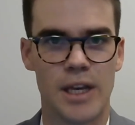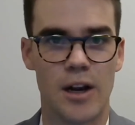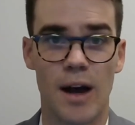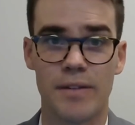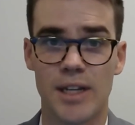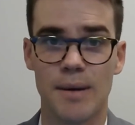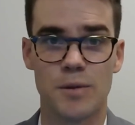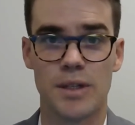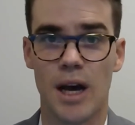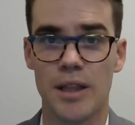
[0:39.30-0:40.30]
And oftentimes
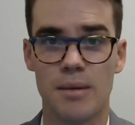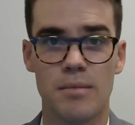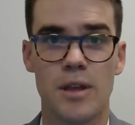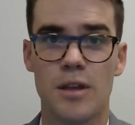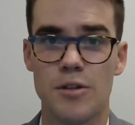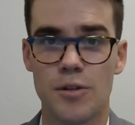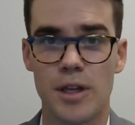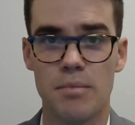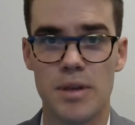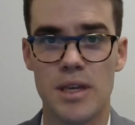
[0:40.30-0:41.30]
we tell them you
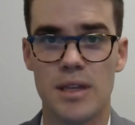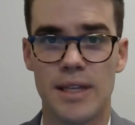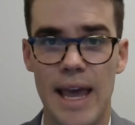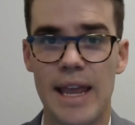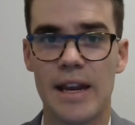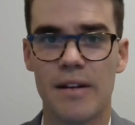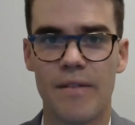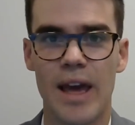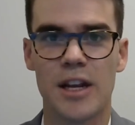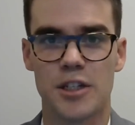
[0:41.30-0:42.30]
can be taking
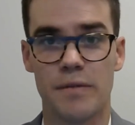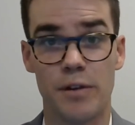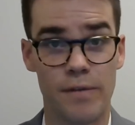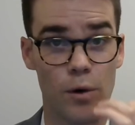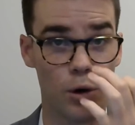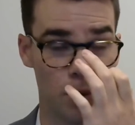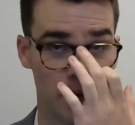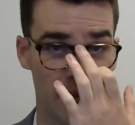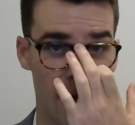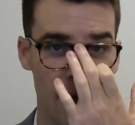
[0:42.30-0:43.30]
advantage of your
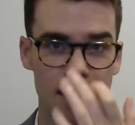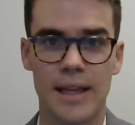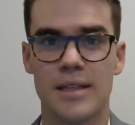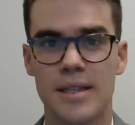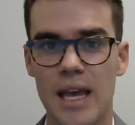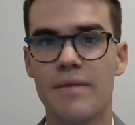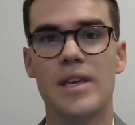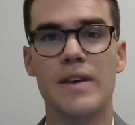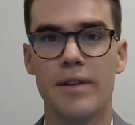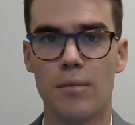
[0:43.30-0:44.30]
401k and save
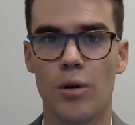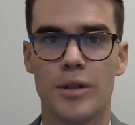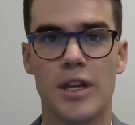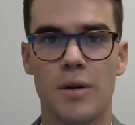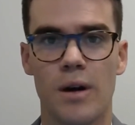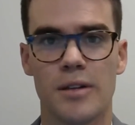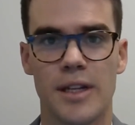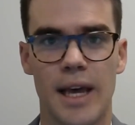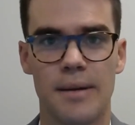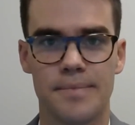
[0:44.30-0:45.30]
even more than you are
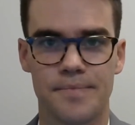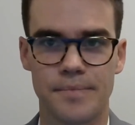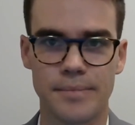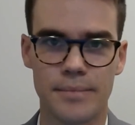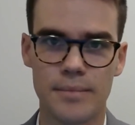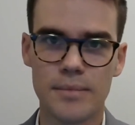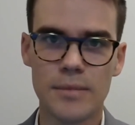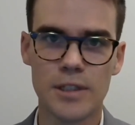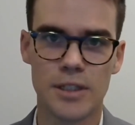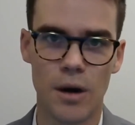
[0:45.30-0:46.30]
today.
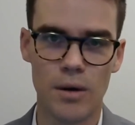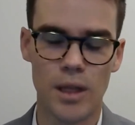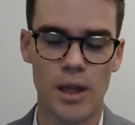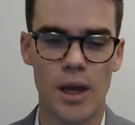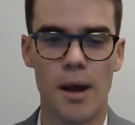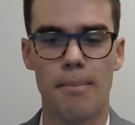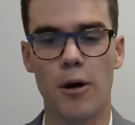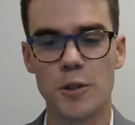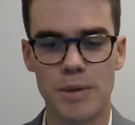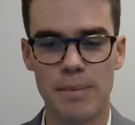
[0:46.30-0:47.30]
So
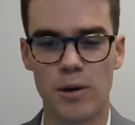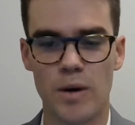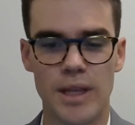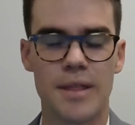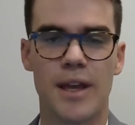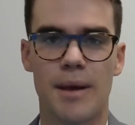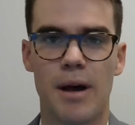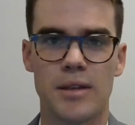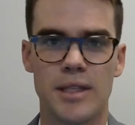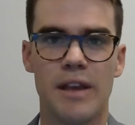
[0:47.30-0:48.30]
most people, when they think
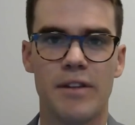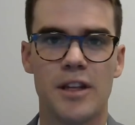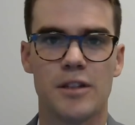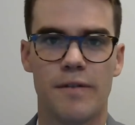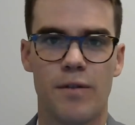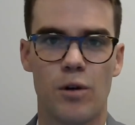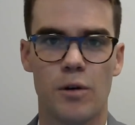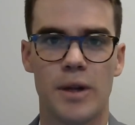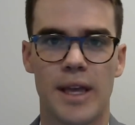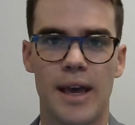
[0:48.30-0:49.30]
about saving into
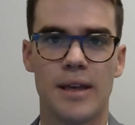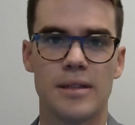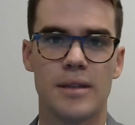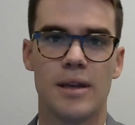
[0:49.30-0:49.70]
401ks,